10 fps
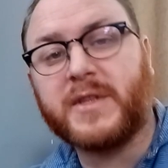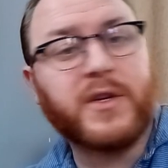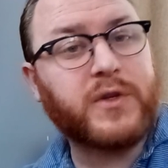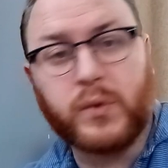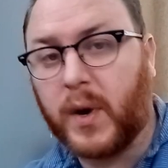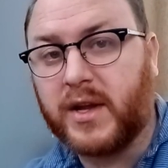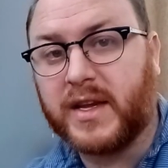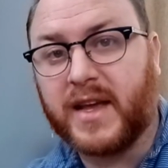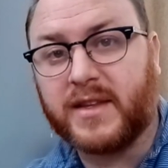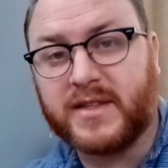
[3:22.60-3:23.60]
still
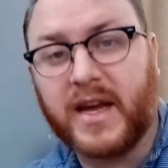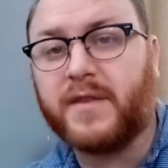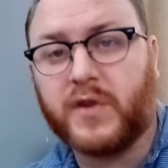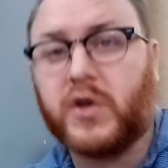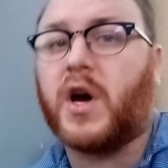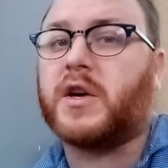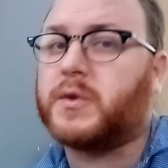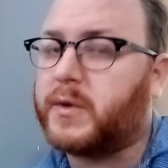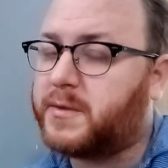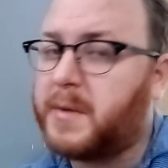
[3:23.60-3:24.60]
squarely on the side of the dogs,
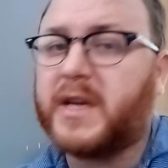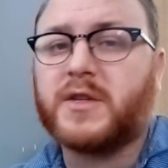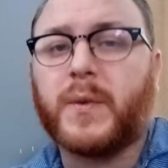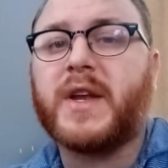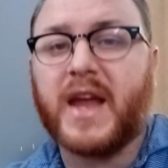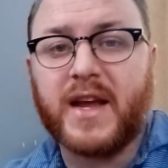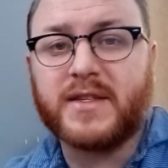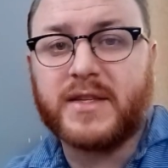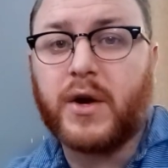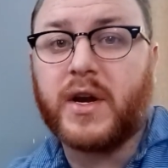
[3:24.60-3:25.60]
which means when Aunt
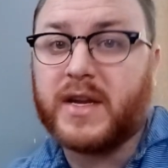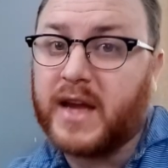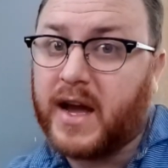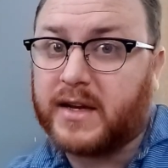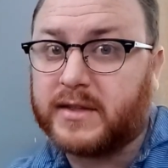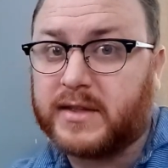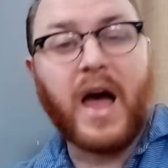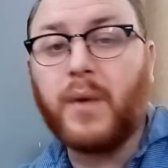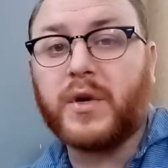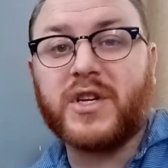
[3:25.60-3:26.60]
Sarah yells,
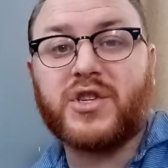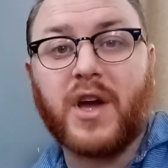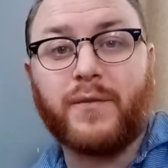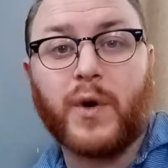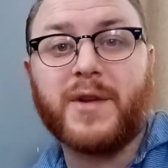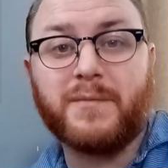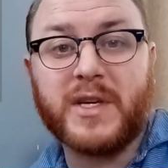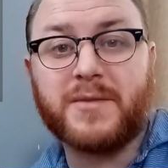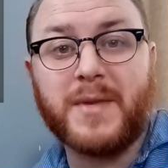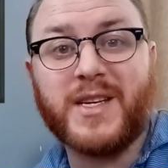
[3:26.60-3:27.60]
I want to shove one of
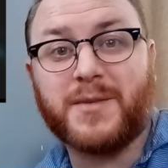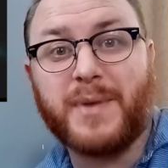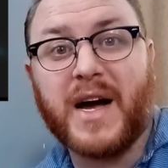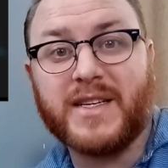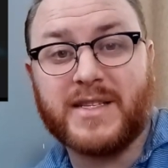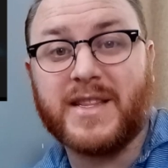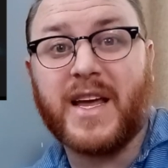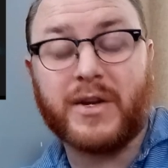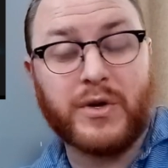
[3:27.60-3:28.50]
Miss Minnie's pies in that